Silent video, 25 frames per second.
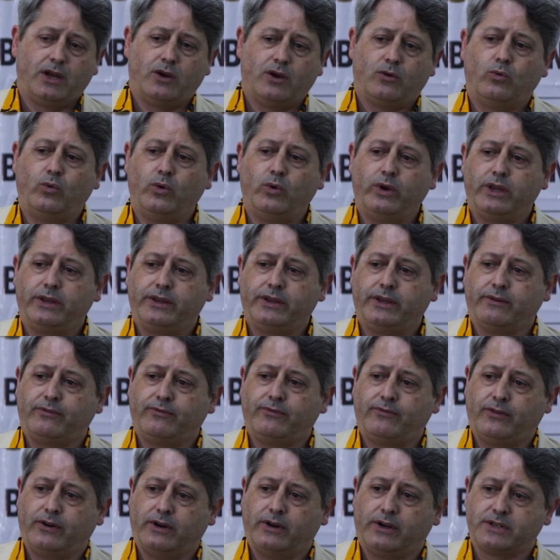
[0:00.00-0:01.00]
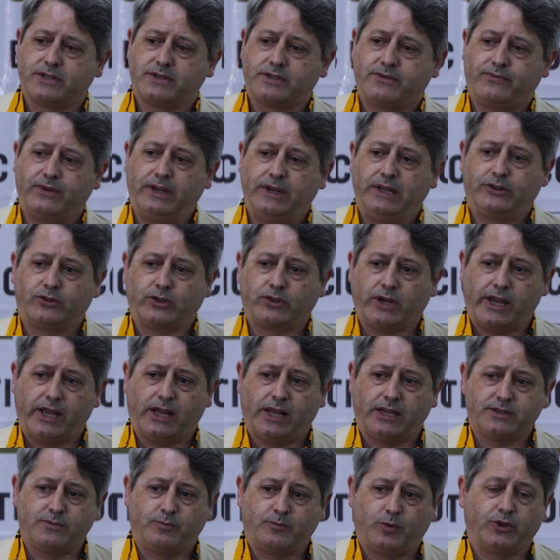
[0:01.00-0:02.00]
with the first field
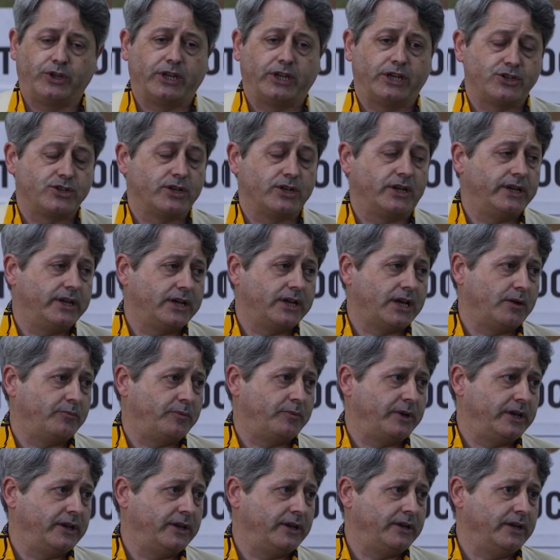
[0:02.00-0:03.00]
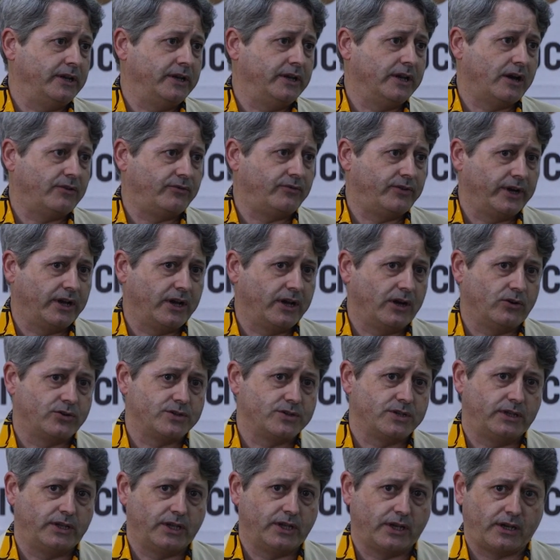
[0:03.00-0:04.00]
trials potentially happening in Africa.
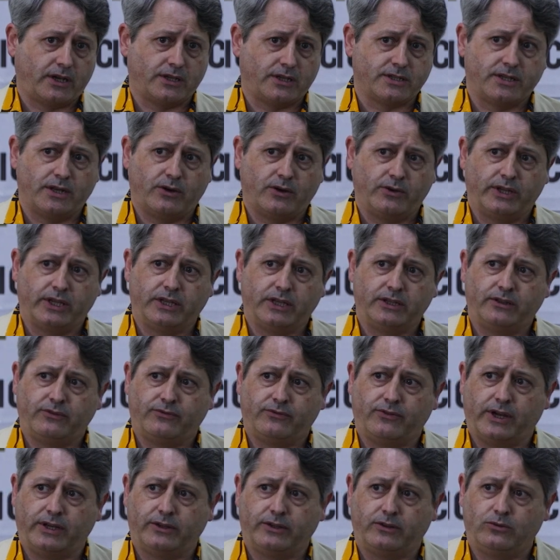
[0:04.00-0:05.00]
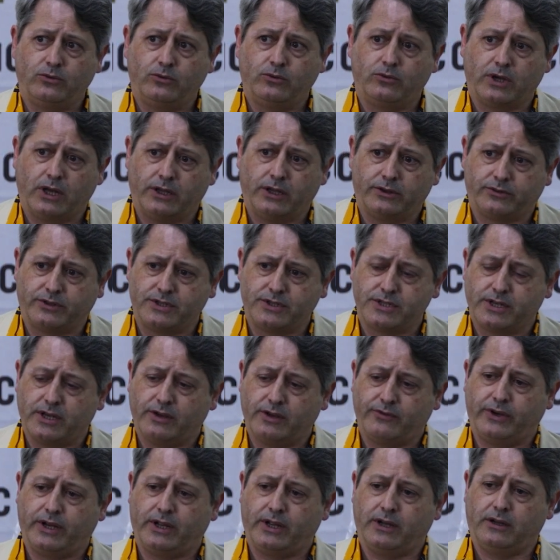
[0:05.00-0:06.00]
Oxitec has now identified 2 countries in
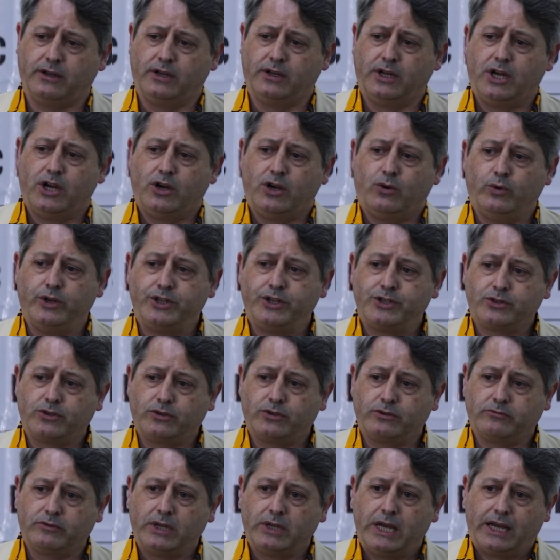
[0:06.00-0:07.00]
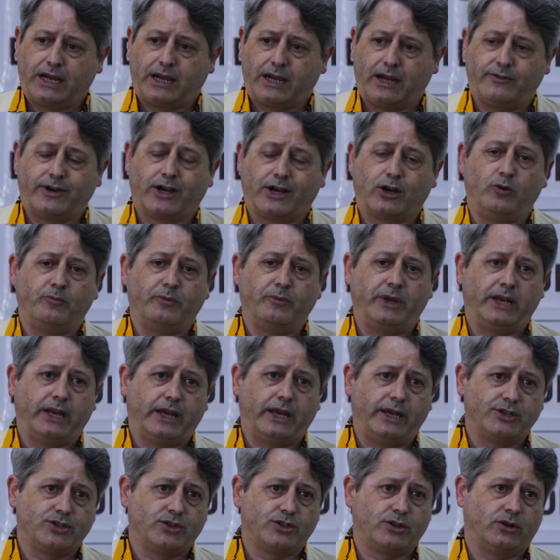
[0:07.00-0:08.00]
Africa which have a
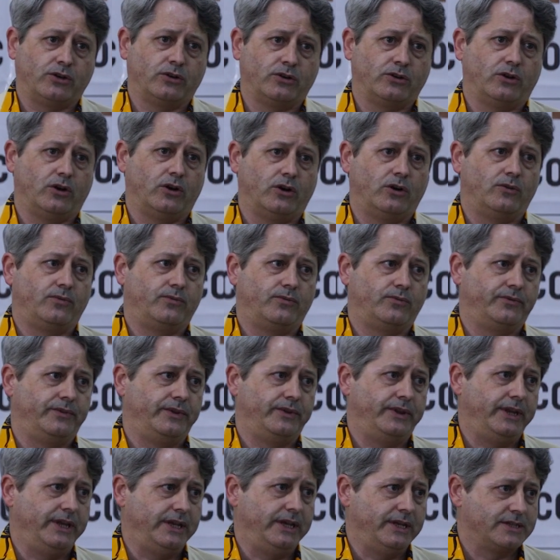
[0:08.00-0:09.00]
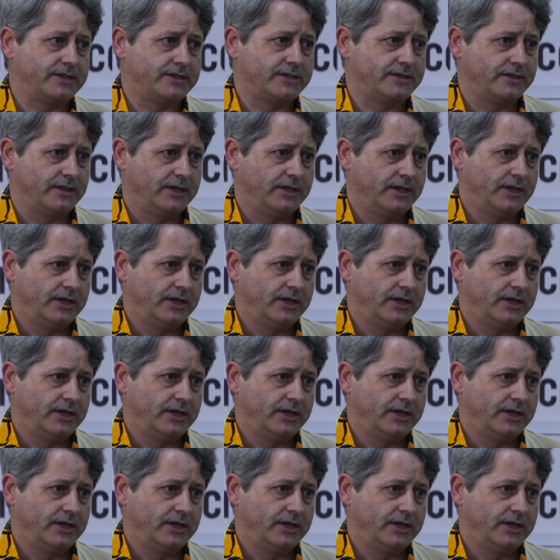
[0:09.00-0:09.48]
combination of this